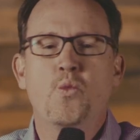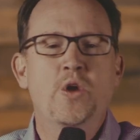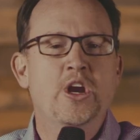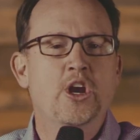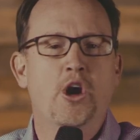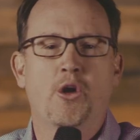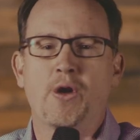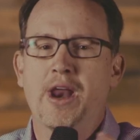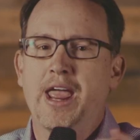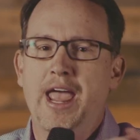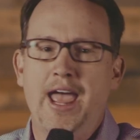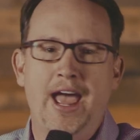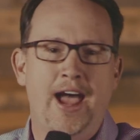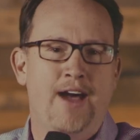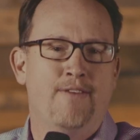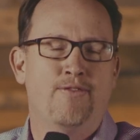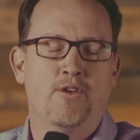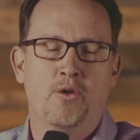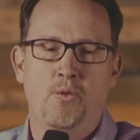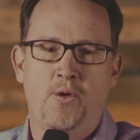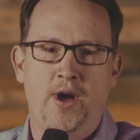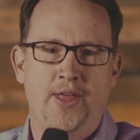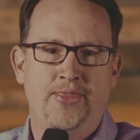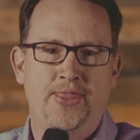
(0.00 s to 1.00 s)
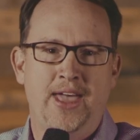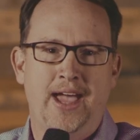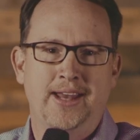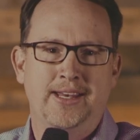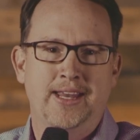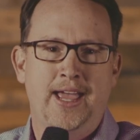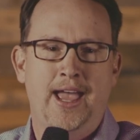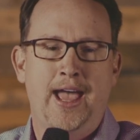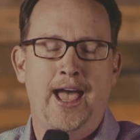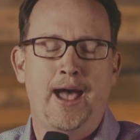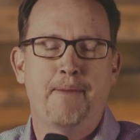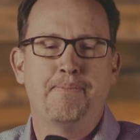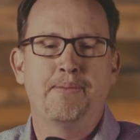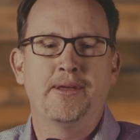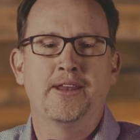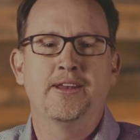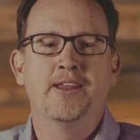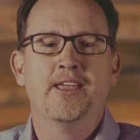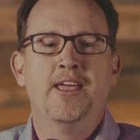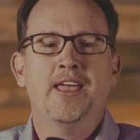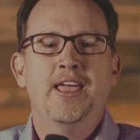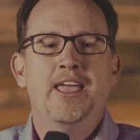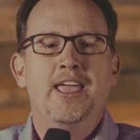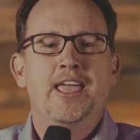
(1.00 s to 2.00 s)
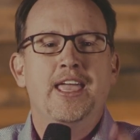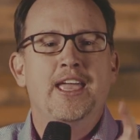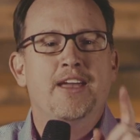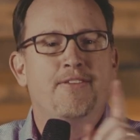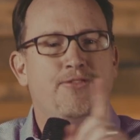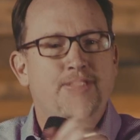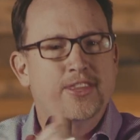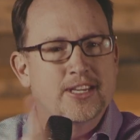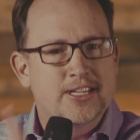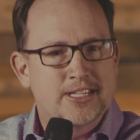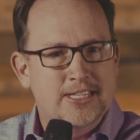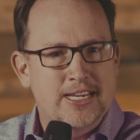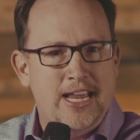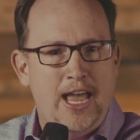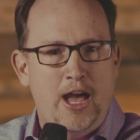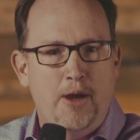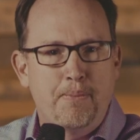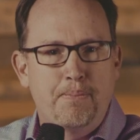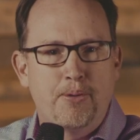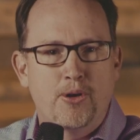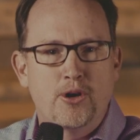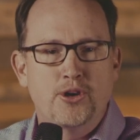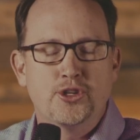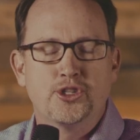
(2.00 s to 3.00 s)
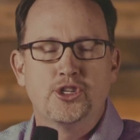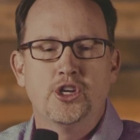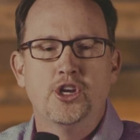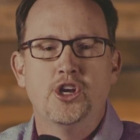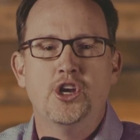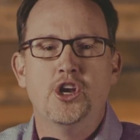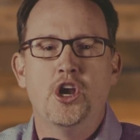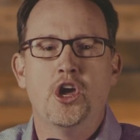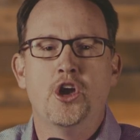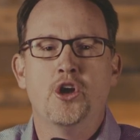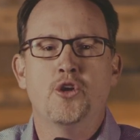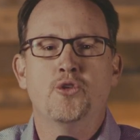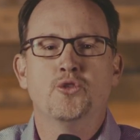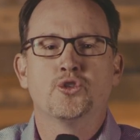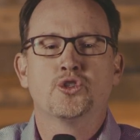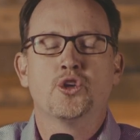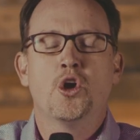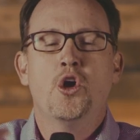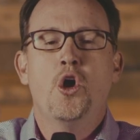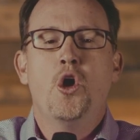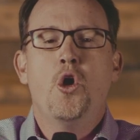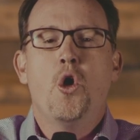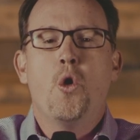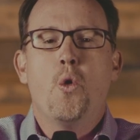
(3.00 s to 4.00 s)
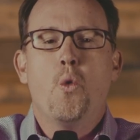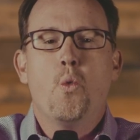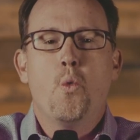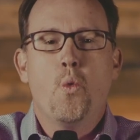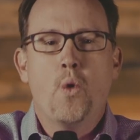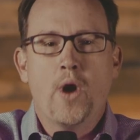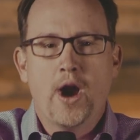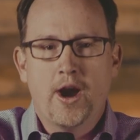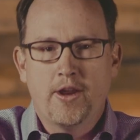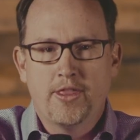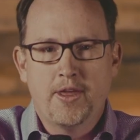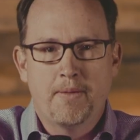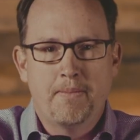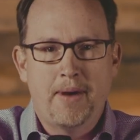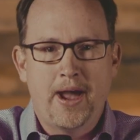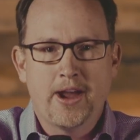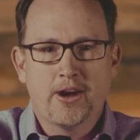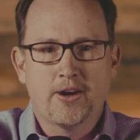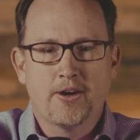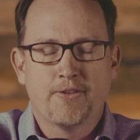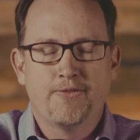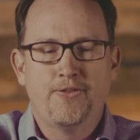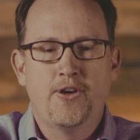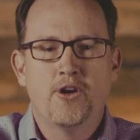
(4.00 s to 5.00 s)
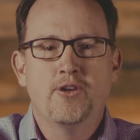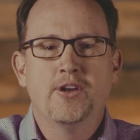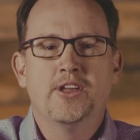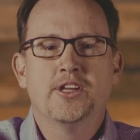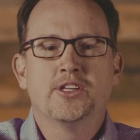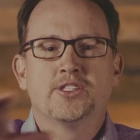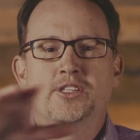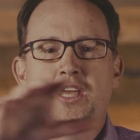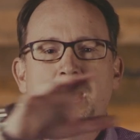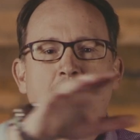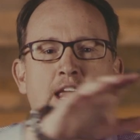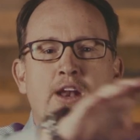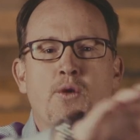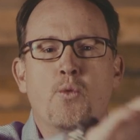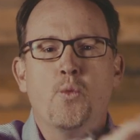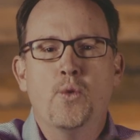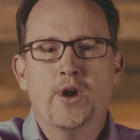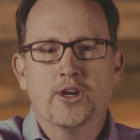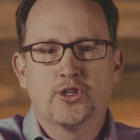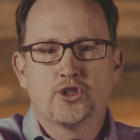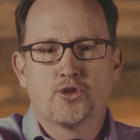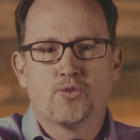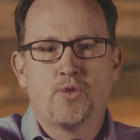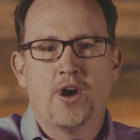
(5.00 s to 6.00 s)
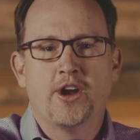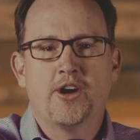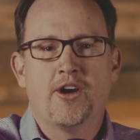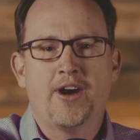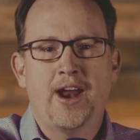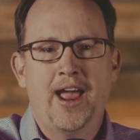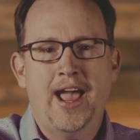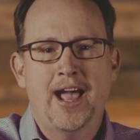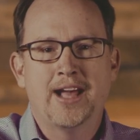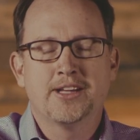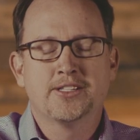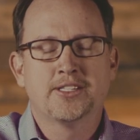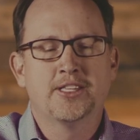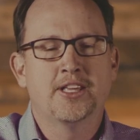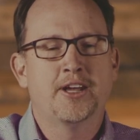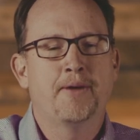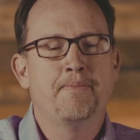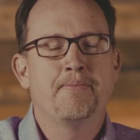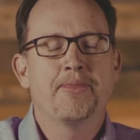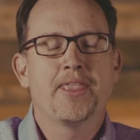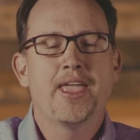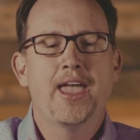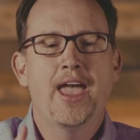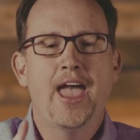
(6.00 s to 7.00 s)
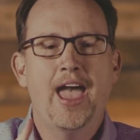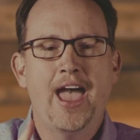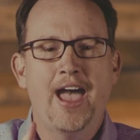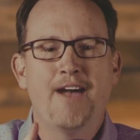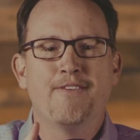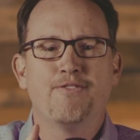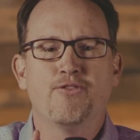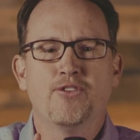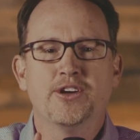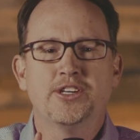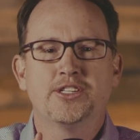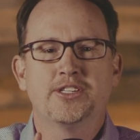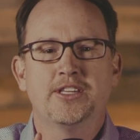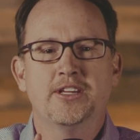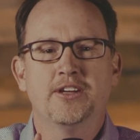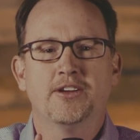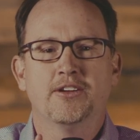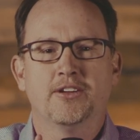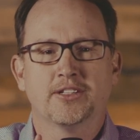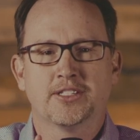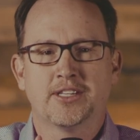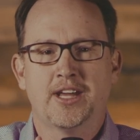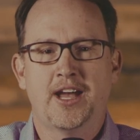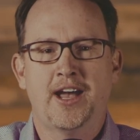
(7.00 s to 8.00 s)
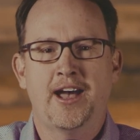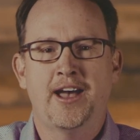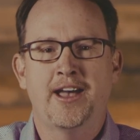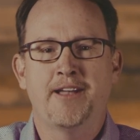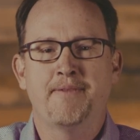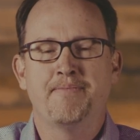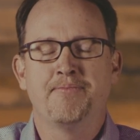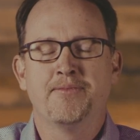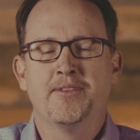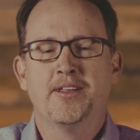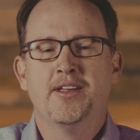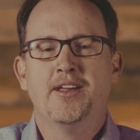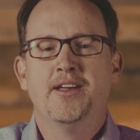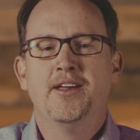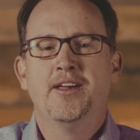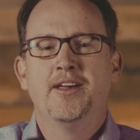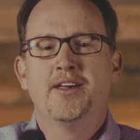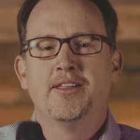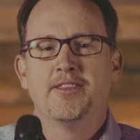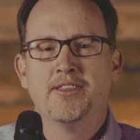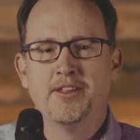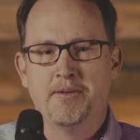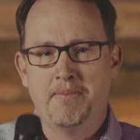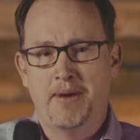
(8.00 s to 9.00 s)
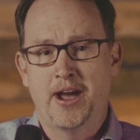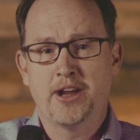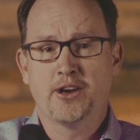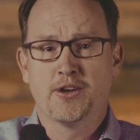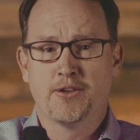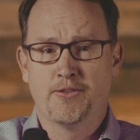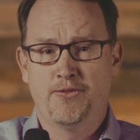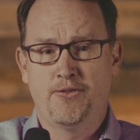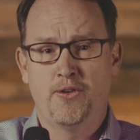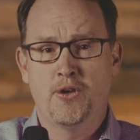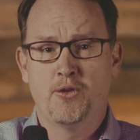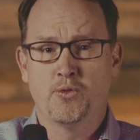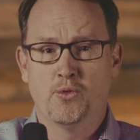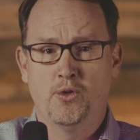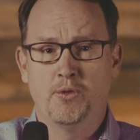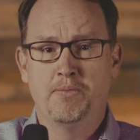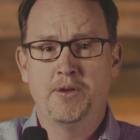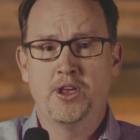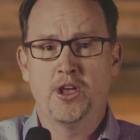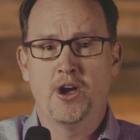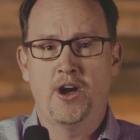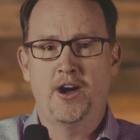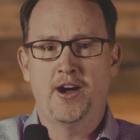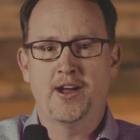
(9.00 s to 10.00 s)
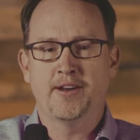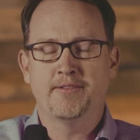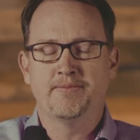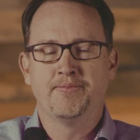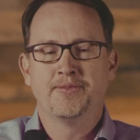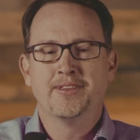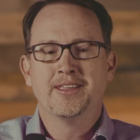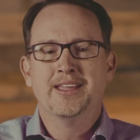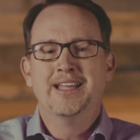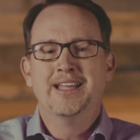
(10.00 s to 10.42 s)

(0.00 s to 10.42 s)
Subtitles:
We don't ever want that to happen. If the sound person knows where the microphone is and which runner has them, every single time the microphone will be on.